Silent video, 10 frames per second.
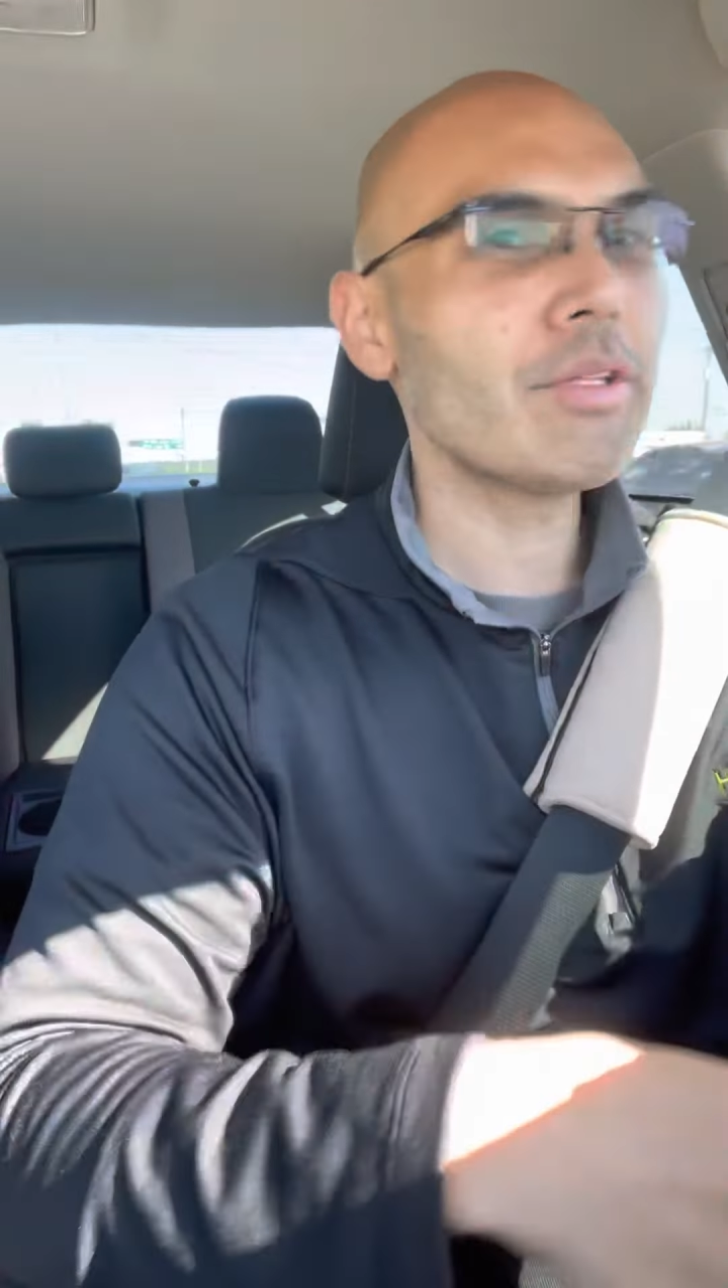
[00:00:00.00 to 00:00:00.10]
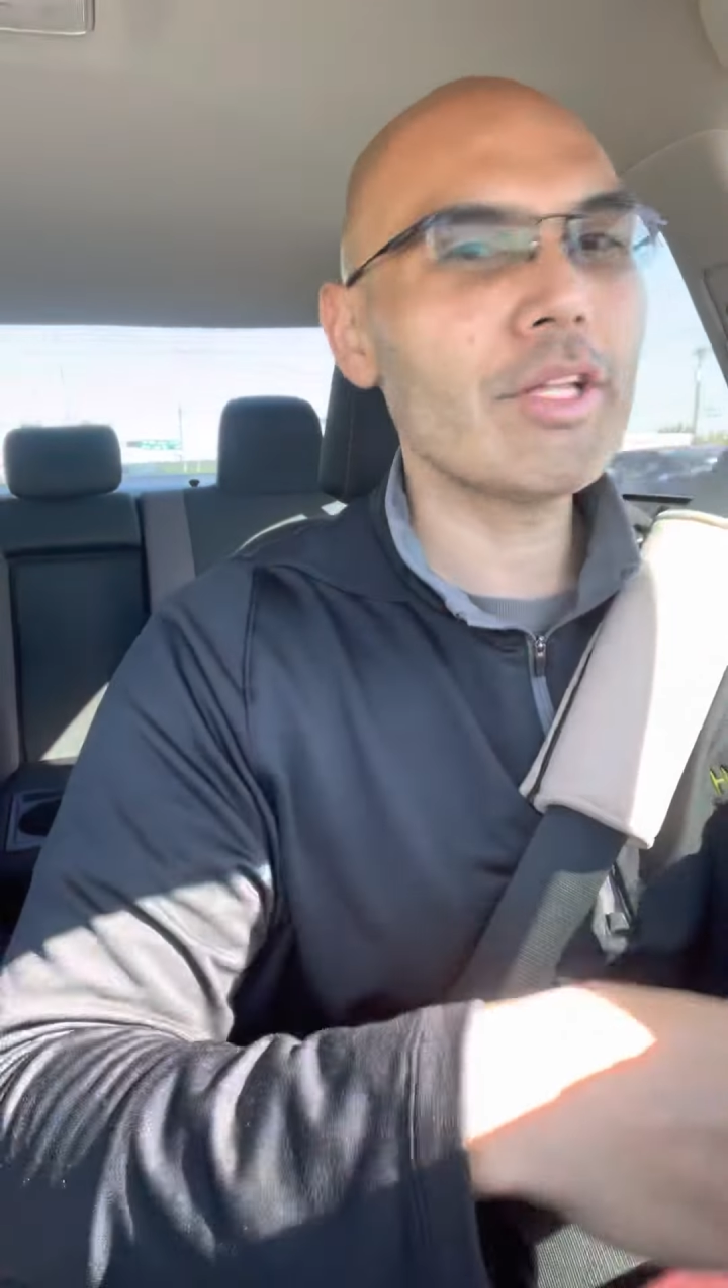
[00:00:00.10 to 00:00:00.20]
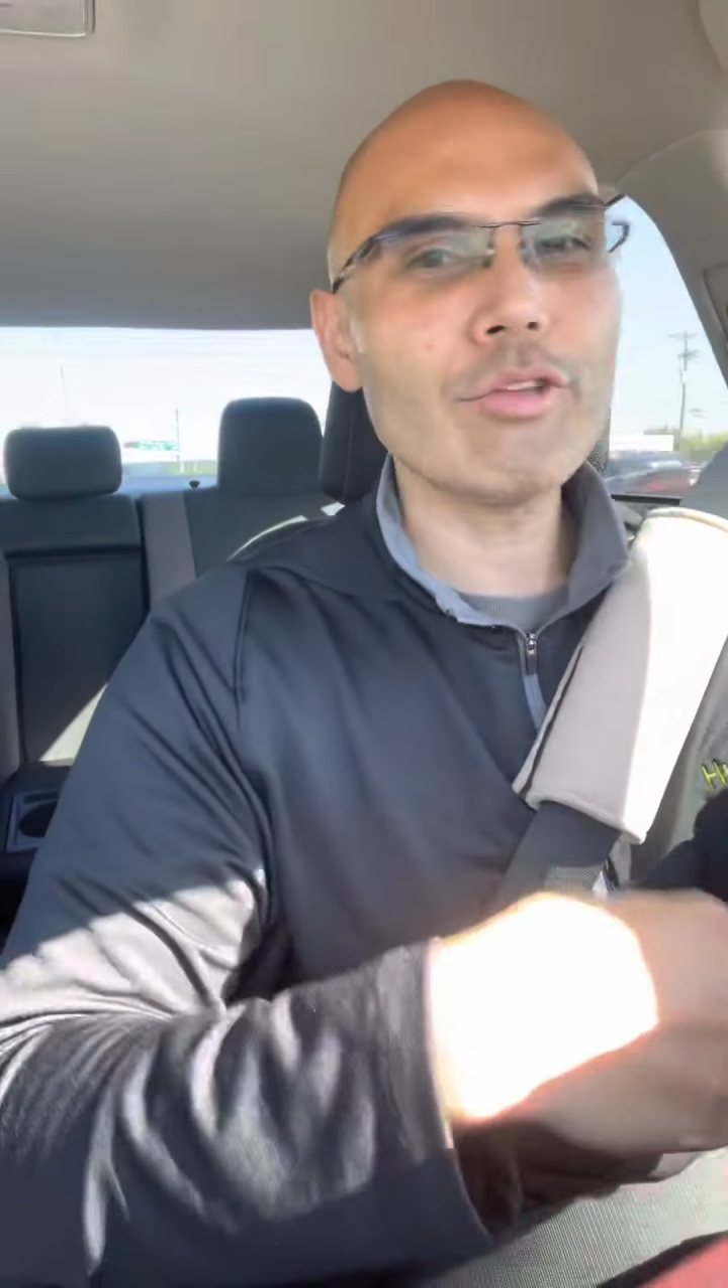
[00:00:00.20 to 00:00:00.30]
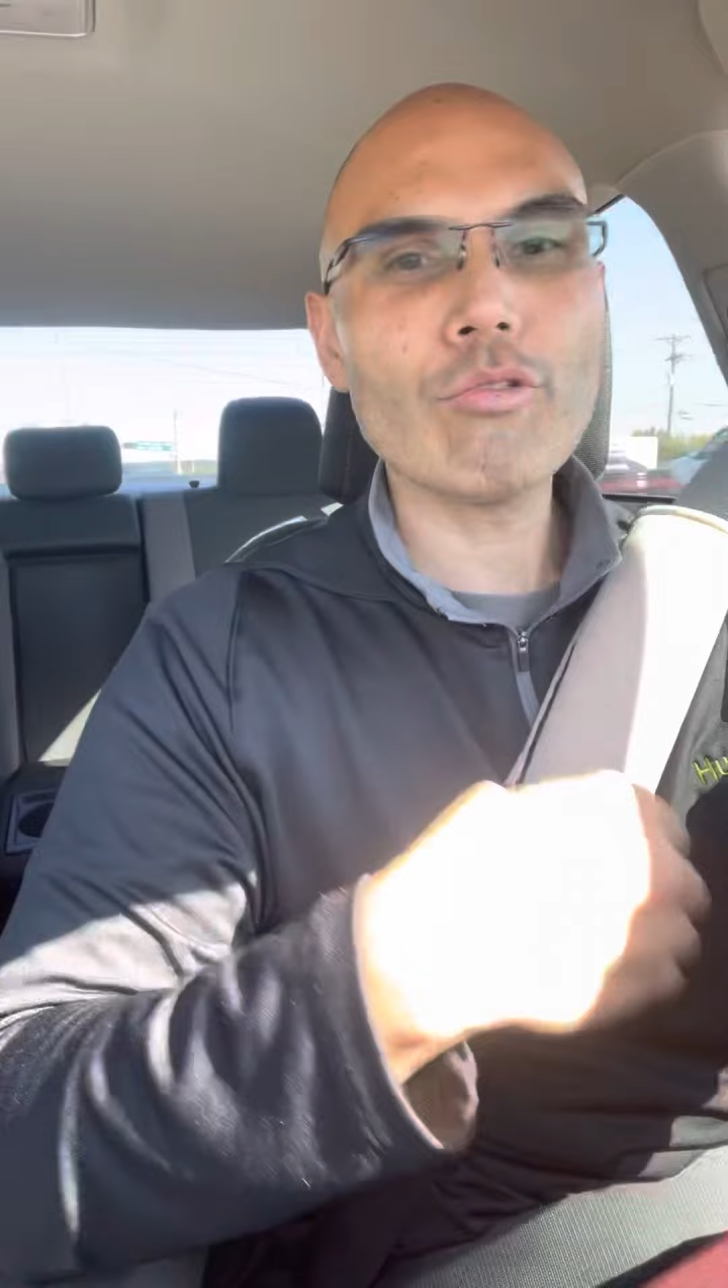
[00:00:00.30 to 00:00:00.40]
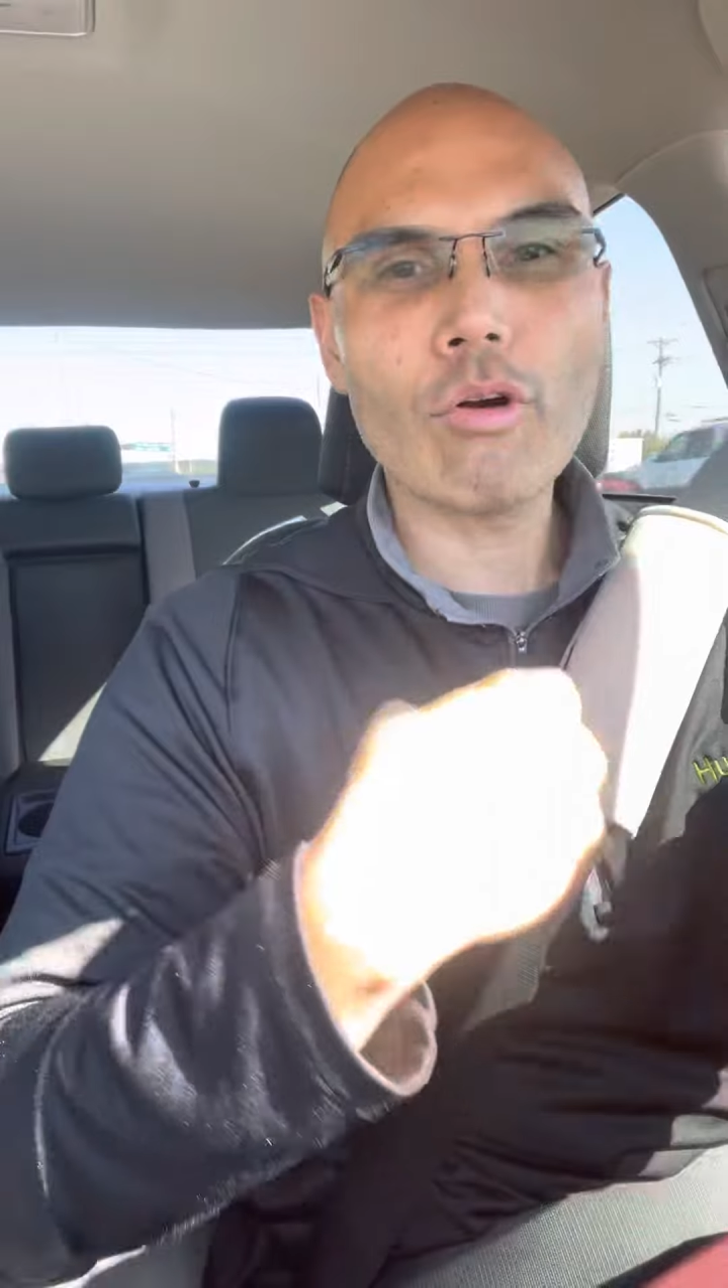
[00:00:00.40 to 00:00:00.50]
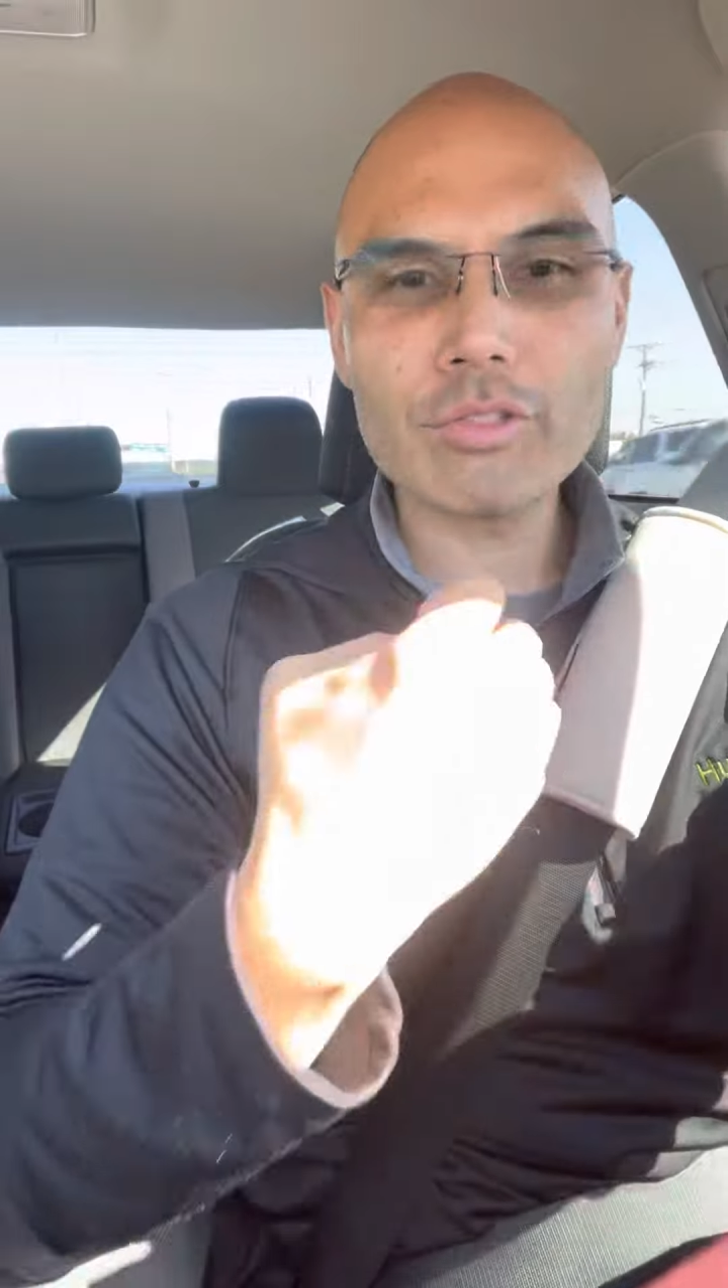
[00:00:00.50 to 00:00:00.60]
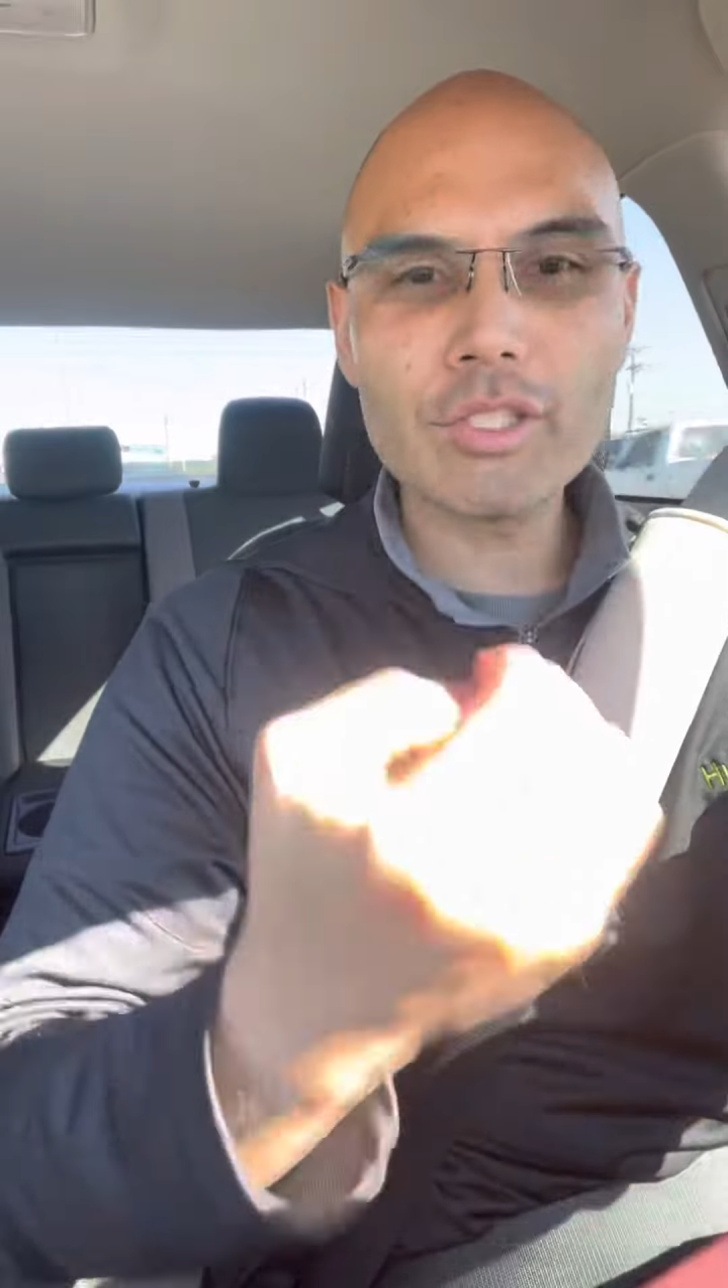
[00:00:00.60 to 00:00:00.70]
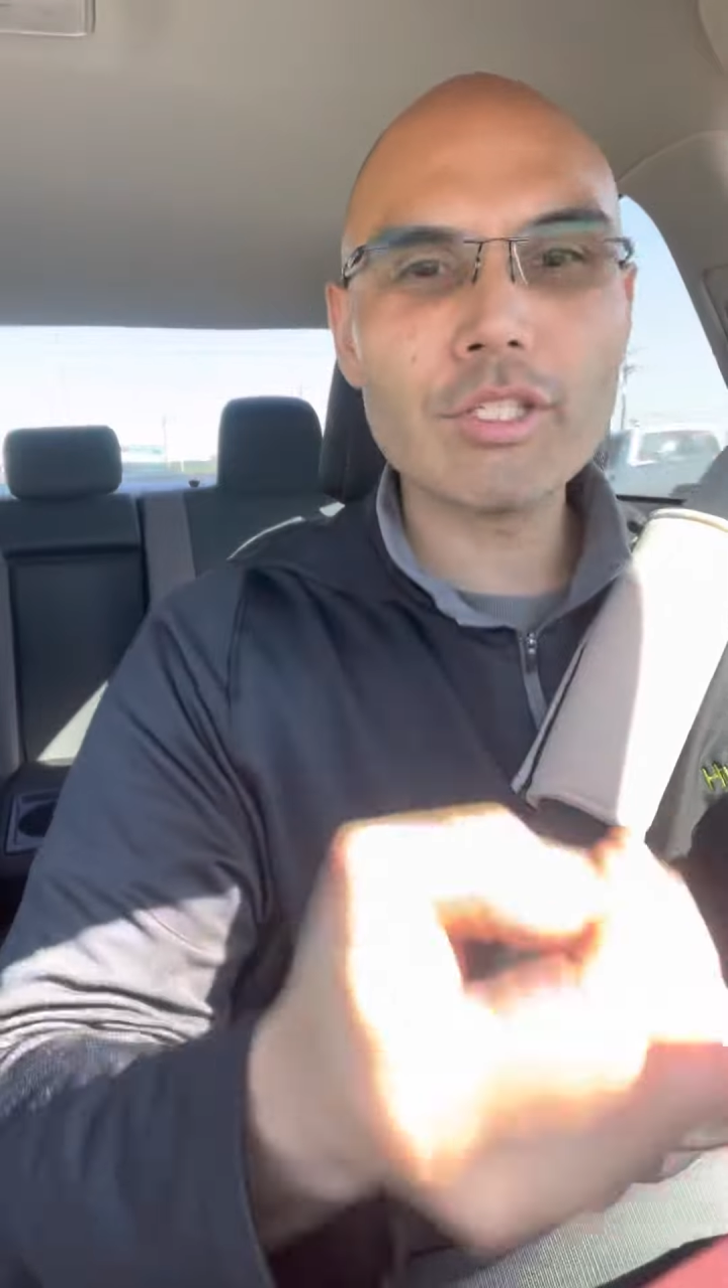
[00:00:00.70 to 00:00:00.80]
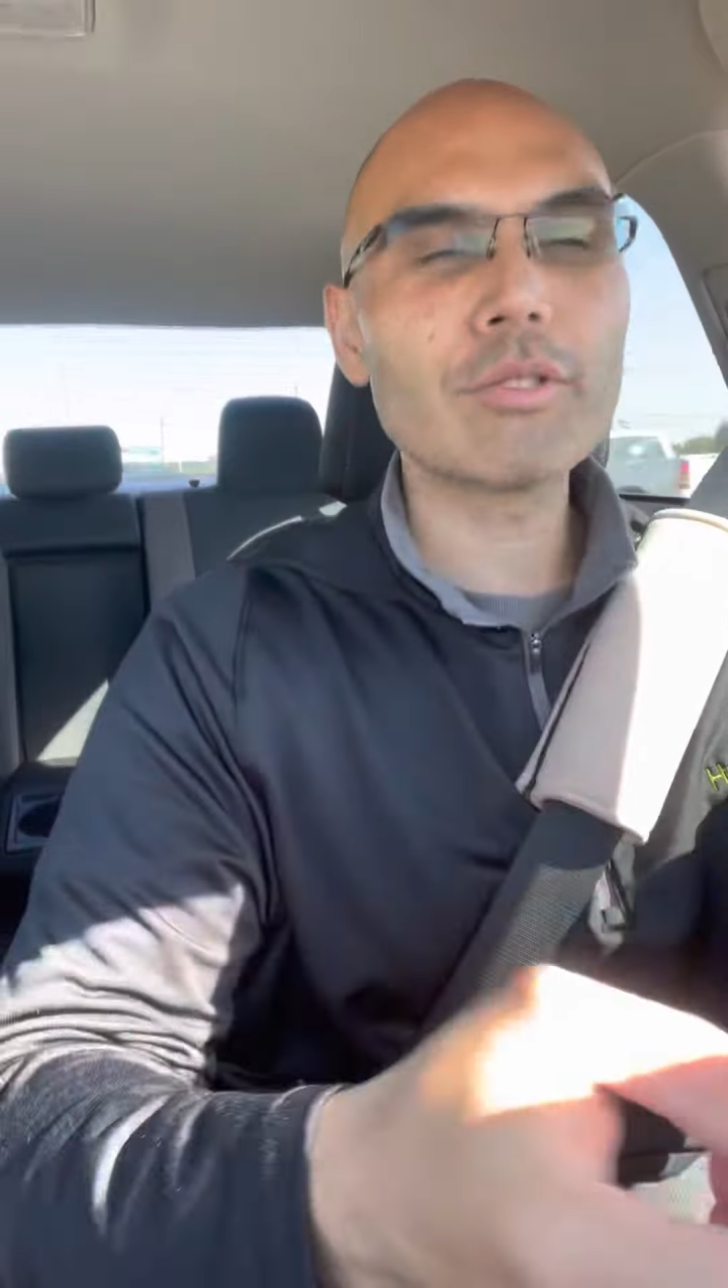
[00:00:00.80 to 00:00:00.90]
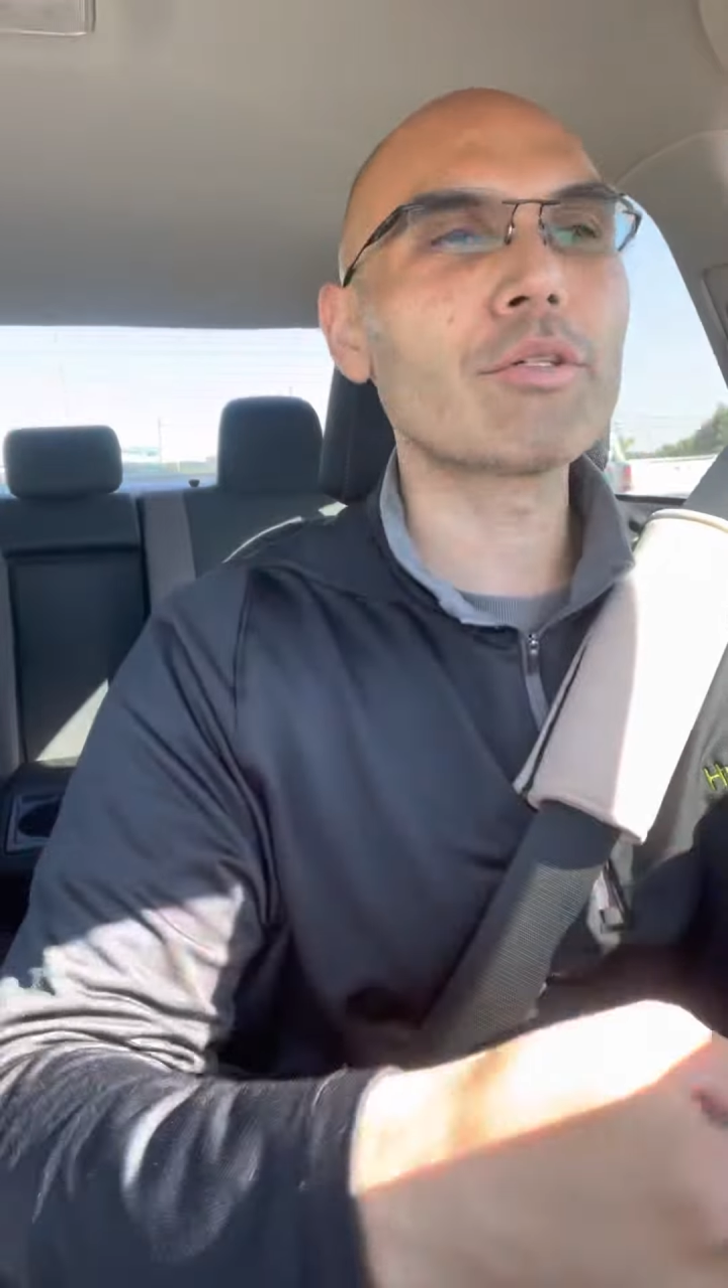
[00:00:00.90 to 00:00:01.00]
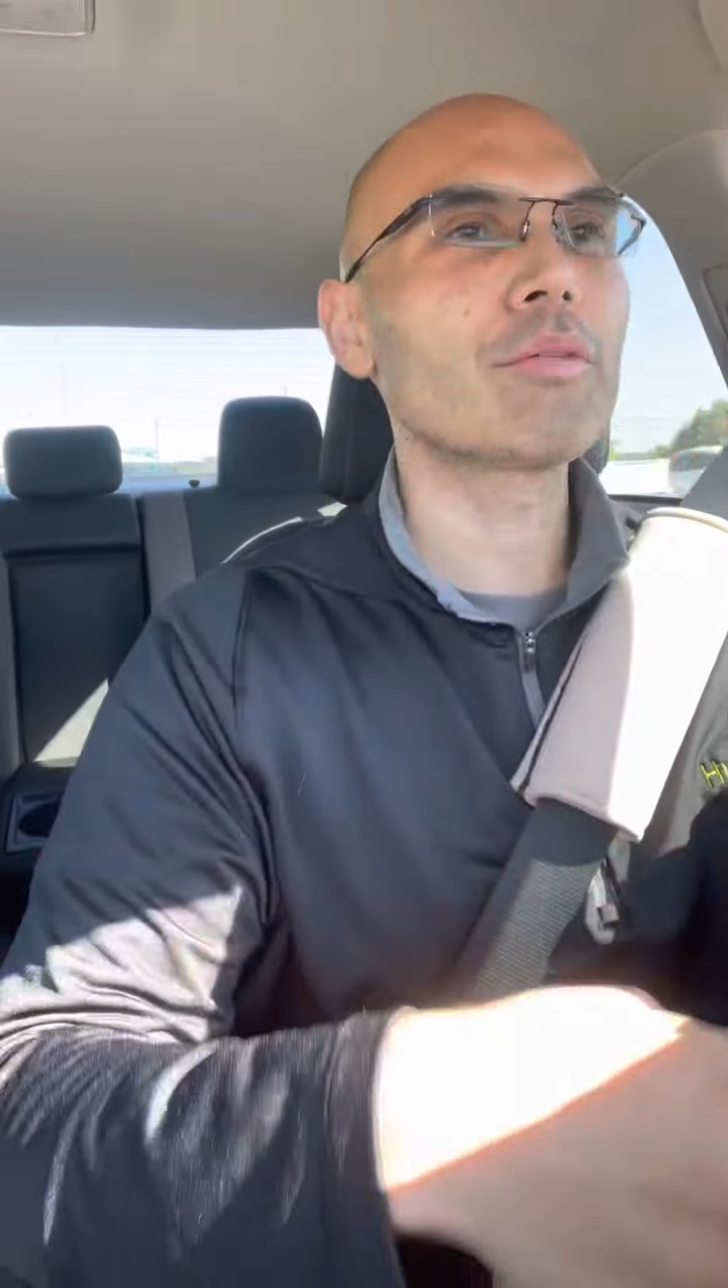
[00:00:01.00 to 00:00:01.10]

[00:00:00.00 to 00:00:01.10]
that you always need to